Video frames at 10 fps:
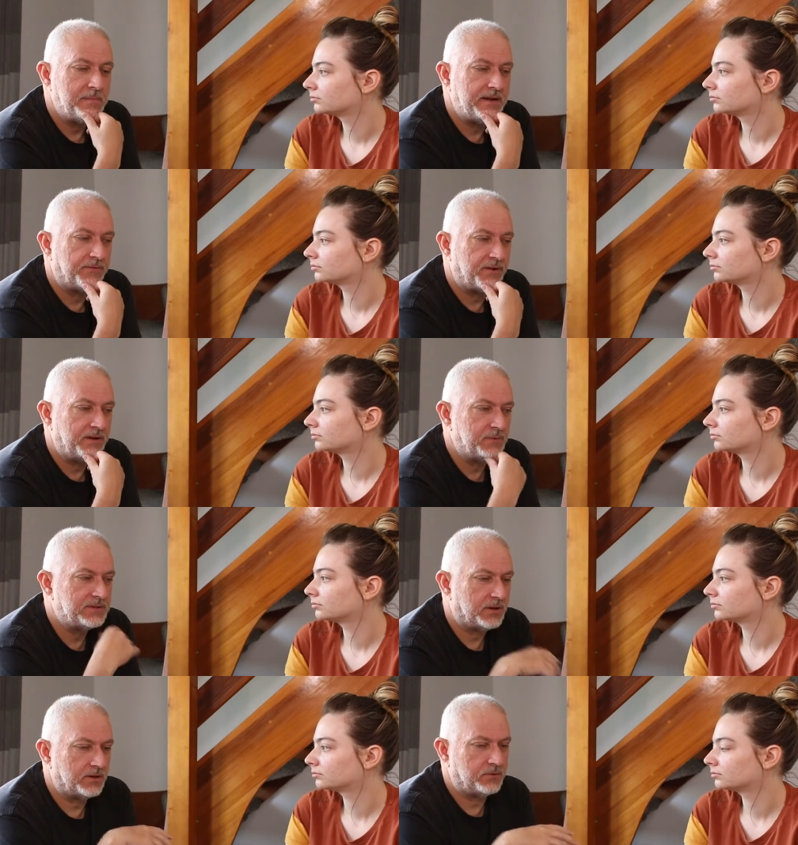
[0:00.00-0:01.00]
Speaker 1: Me and a friend,
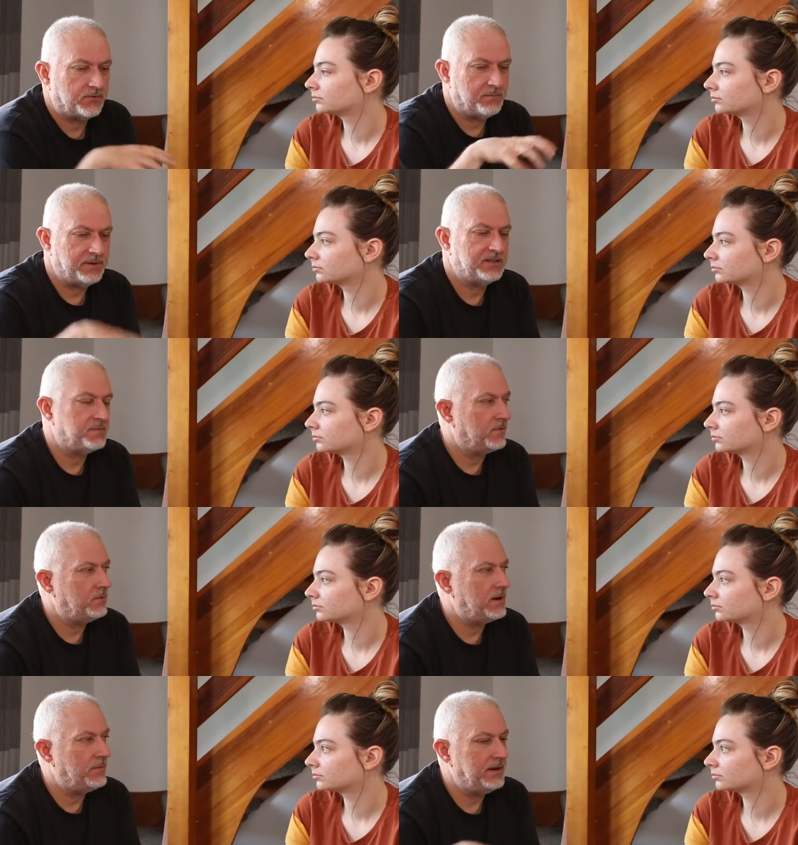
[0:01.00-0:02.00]
we cycled from
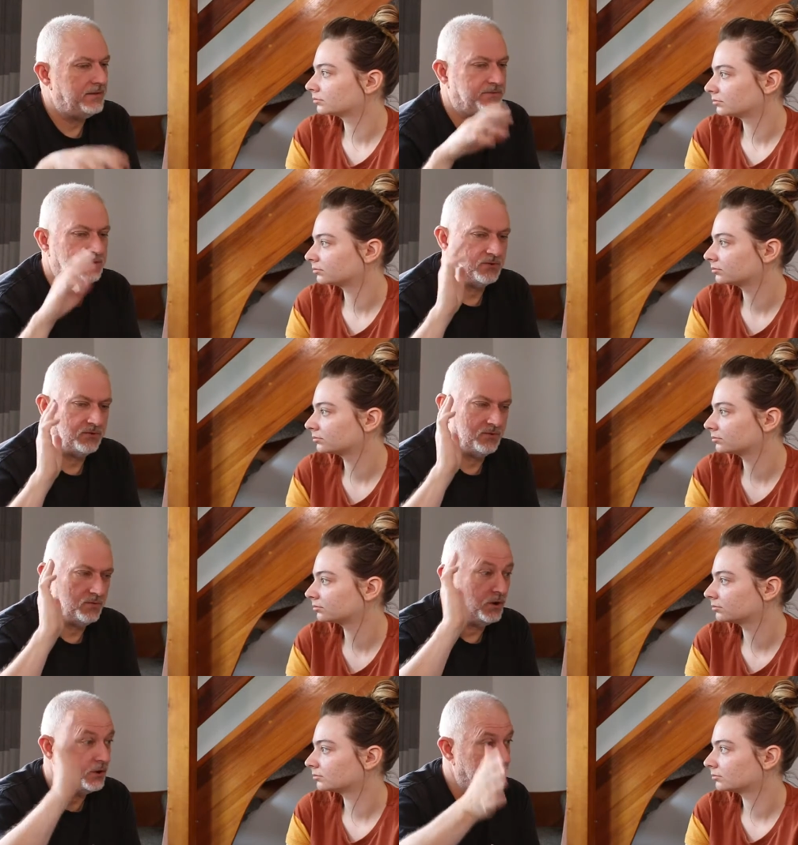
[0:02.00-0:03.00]
Peterborough, where we live,
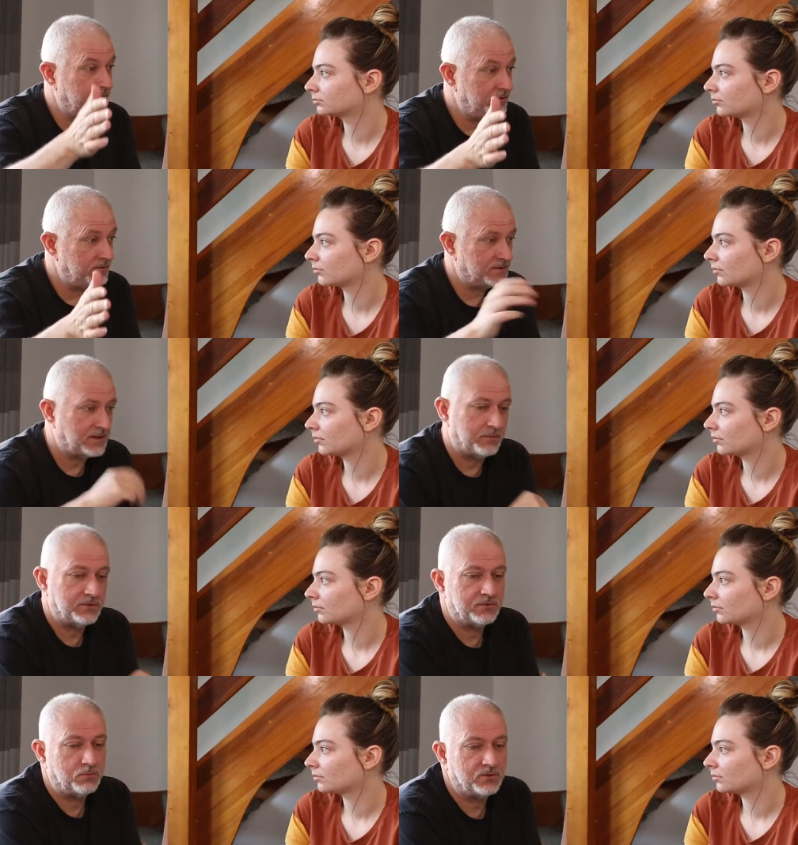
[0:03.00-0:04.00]
to London. So
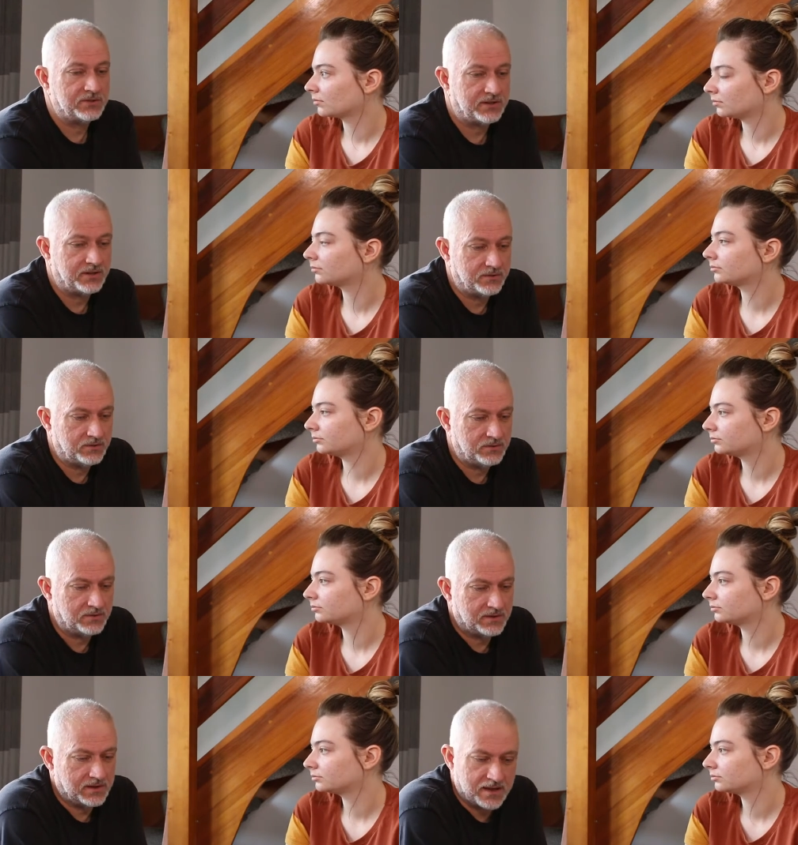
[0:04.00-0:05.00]
that was a one
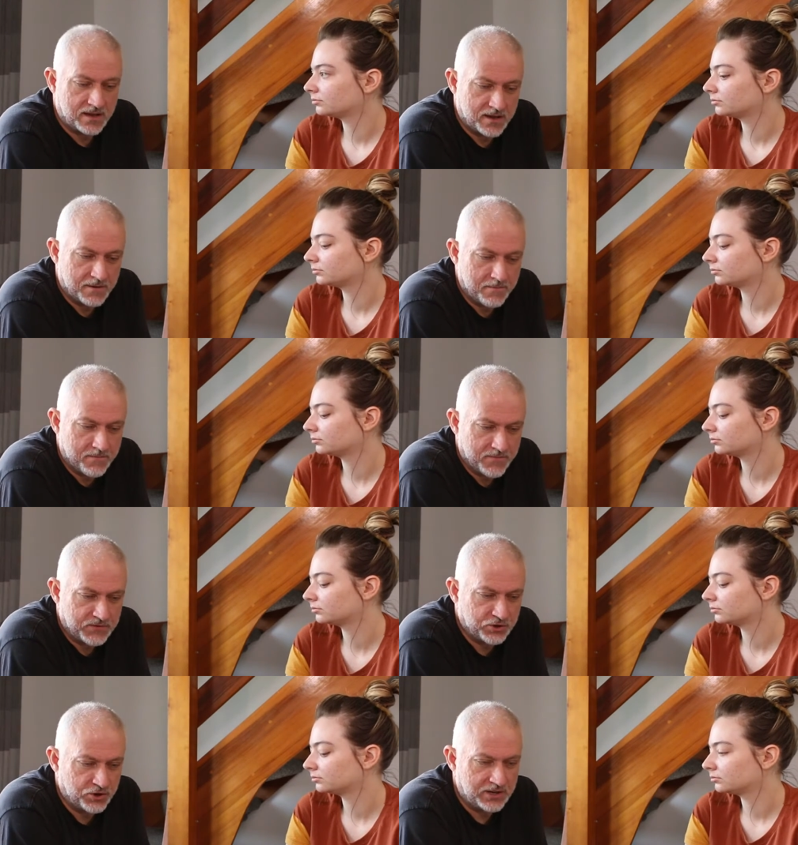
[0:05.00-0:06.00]
cycle um,
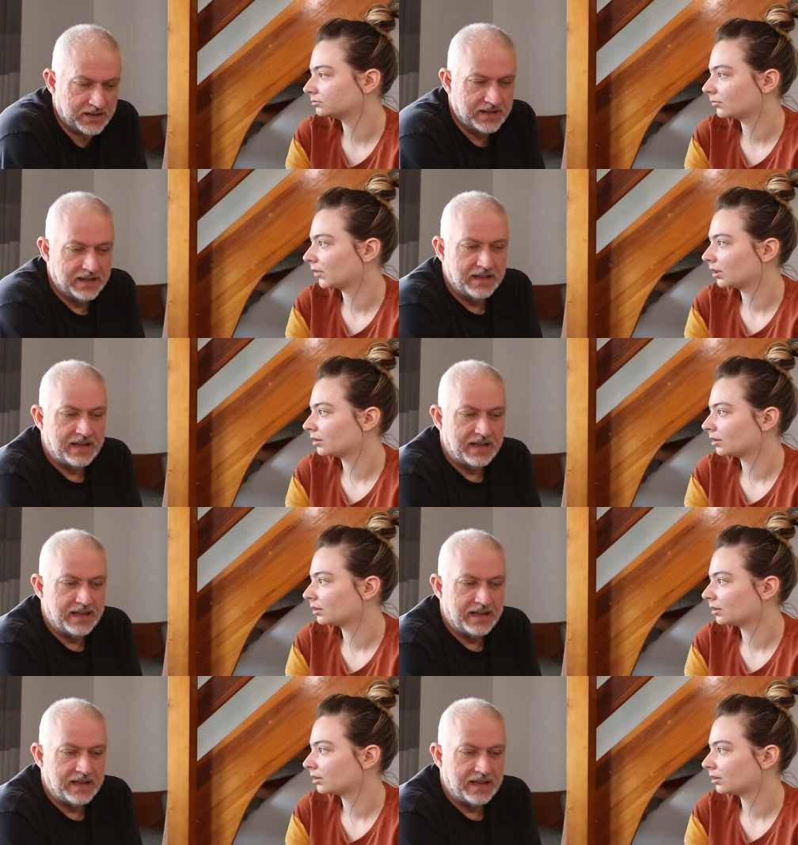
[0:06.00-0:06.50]
journey.